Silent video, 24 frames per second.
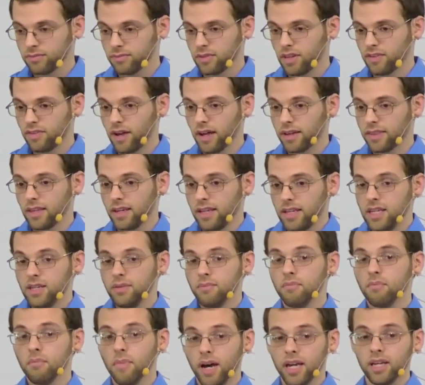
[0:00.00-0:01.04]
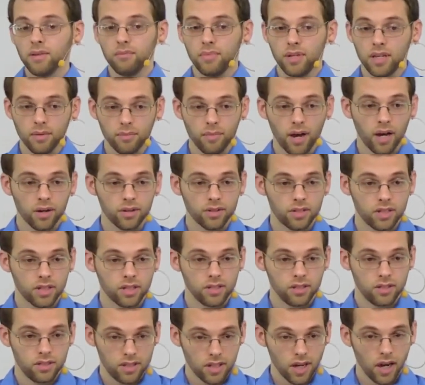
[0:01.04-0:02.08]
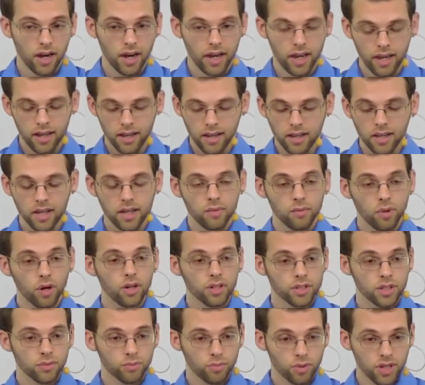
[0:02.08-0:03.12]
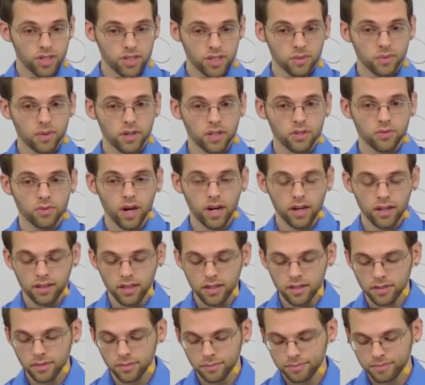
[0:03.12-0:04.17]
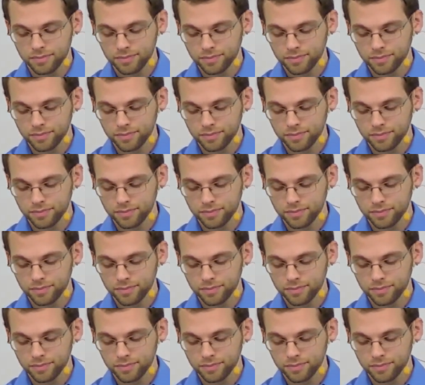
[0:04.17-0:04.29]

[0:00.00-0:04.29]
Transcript: the fact that he might be about to die. Paul's in prison when he's writing this.